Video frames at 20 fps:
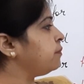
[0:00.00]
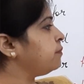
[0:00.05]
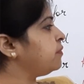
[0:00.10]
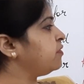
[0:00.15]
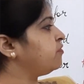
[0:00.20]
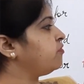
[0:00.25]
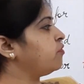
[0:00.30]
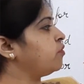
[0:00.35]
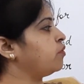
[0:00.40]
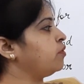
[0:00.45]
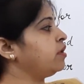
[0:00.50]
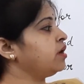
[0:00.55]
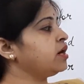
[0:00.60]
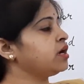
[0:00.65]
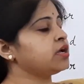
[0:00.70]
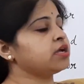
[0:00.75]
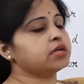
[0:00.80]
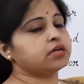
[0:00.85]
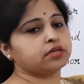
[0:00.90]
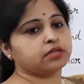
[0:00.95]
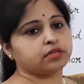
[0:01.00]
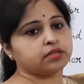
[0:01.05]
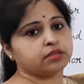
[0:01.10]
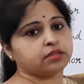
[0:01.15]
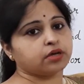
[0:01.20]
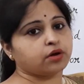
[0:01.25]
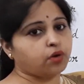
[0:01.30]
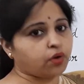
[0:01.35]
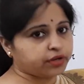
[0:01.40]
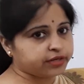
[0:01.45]
before the
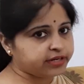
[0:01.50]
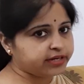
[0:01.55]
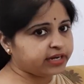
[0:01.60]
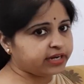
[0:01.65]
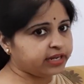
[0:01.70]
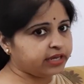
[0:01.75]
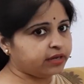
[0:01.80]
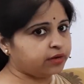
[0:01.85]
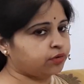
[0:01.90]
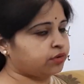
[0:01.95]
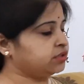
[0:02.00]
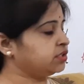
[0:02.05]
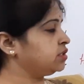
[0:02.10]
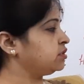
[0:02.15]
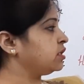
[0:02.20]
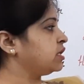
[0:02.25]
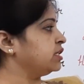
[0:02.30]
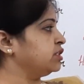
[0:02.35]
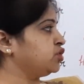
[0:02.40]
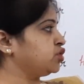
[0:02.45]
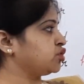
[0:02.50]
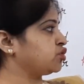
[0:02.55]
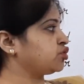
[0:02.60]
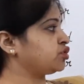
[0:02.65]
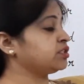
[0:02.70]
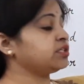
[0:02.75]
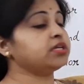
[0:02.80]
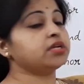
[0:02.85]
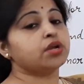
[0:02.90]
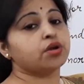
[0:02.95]
coordinating
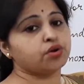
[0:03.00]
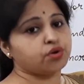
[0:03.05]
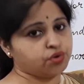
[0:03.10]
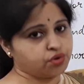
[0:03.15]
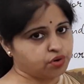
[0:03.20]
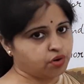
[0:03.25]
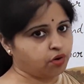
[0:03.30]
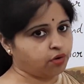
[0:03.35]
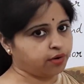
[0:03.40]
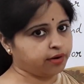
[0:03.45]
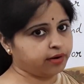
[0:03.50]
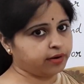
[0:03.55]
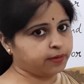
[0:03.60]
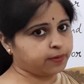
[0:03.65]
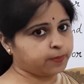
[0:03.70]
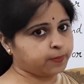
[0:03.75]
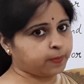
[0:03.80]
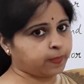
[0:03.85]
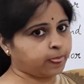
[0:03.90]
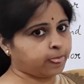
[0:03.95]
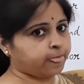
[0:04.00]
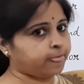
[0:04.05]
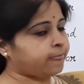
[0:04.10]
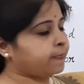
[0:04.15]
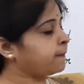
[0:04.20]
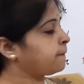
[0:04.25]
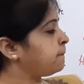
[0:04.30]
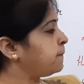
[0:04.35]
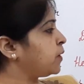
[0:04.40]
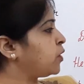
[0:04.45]
conjunction nor
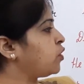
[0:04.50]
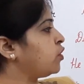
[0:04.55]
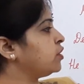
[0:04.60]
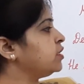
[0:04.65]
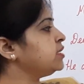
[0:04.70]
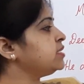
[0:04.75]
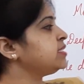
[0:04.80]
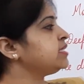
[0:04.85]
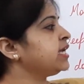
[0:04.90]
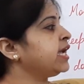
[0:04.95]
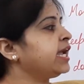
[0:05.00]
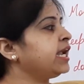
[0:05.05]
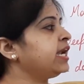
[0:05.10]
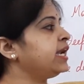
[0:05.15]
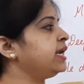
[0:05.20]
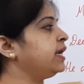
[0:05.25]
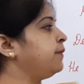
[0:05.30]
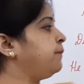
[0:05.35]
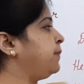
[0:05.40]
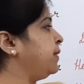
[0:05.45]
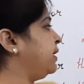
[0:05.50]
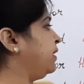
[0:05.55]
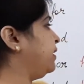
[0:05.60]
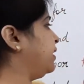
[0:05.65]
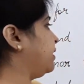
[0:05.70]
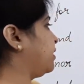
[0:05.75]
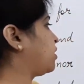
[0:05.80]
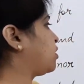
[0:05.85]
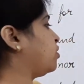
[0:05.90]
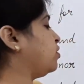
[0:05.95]
because
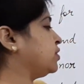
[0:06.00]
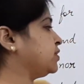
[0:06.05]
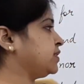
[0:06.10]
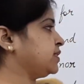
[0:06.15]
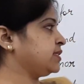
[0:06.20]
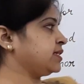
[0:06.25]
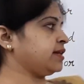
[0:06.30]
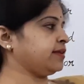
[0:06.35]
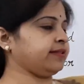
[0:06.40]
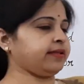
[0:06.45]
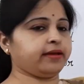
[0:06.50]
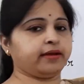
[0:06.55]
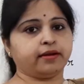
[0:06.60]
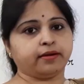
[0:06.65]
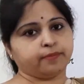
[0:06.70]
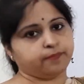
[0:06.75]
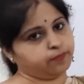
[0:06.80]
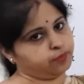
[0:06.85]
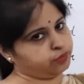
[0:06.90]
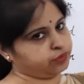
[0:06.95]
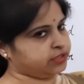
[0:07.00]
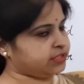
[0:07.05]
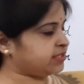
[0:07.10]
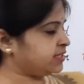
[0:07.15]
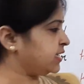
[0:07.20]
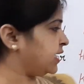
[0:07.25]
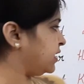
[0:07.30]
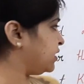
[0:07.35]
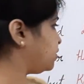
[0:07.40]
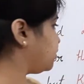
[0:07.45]
independent clauses are there both the
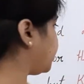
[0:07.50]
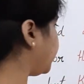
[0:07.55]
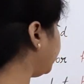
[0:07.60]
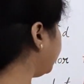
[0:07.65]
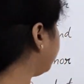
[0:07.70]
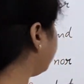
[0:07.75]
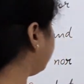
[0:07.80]
sides. Okay.